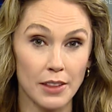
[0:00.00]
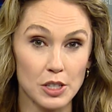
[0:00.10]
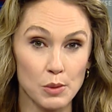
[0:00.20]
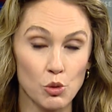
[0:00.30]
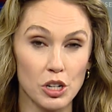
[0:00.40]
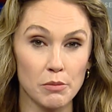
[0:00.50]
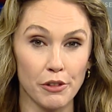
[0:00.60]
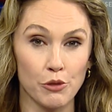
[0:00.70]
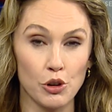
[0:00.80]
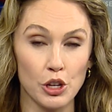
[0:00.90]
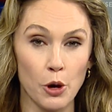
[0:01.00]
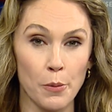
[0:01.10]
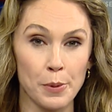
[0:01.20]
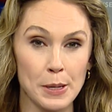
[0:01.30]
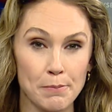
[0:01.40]
this morning before the
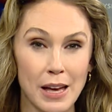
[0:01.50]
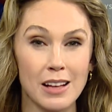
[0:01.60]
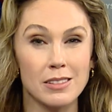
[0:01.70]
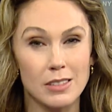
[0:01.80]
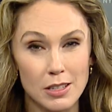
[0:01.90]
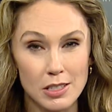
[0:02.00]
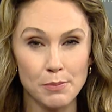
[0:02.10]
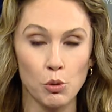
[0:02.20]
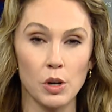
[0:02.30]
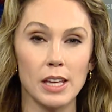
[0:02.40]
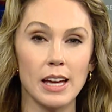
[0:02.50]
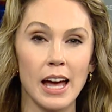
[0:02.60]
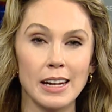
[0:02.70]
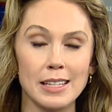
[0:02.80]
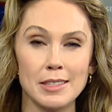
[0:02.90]
opening bell. Disappointing
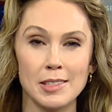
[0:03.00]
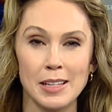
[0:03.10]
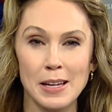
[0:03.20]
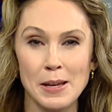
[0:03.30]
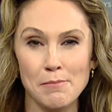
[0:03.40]
guidance.